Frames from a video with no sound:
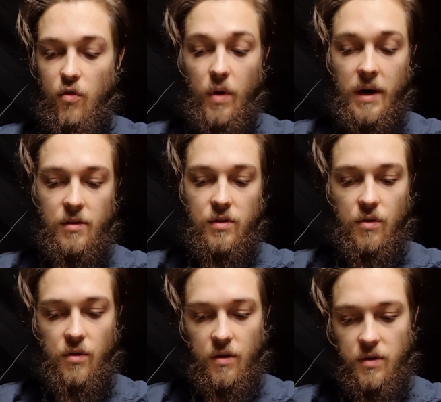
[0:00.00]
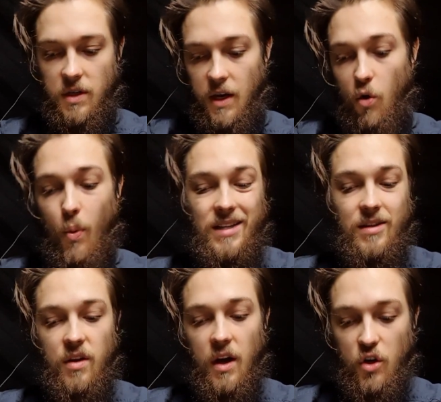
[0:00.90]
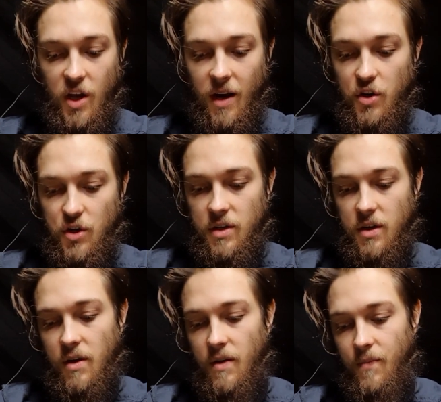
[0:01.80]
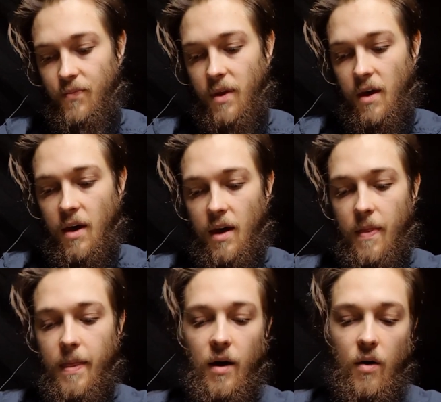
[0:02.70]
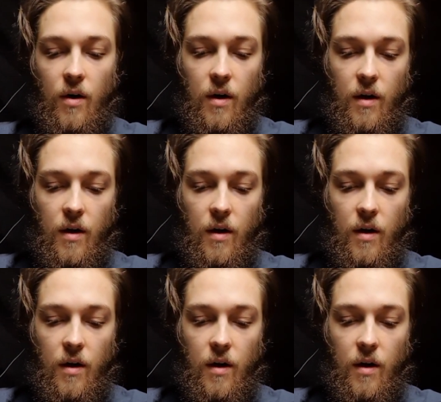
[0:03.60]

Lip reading: Riddles, you could also say, quests, challenges. Now,